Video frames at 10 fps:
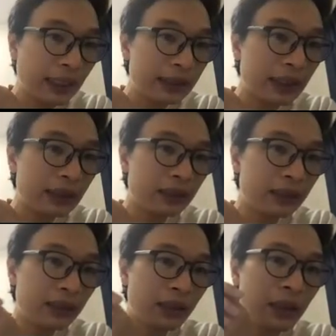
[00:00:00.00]
and then
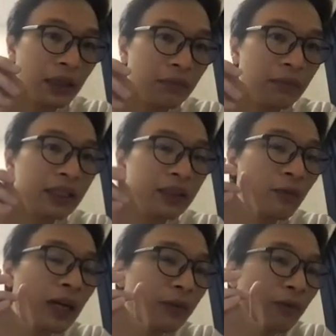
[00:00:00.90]
but
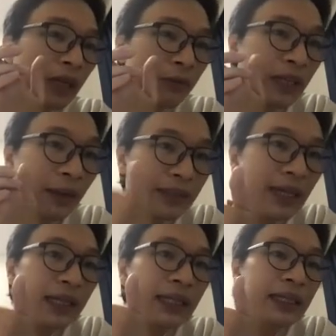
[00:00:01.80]
what we have
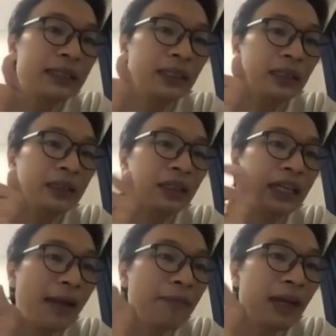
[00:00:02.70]
done here is that the
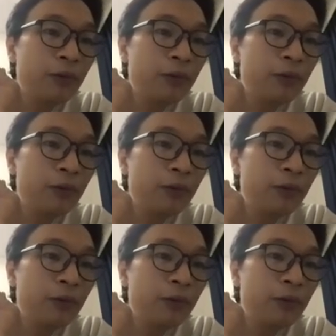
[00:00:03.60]
gamma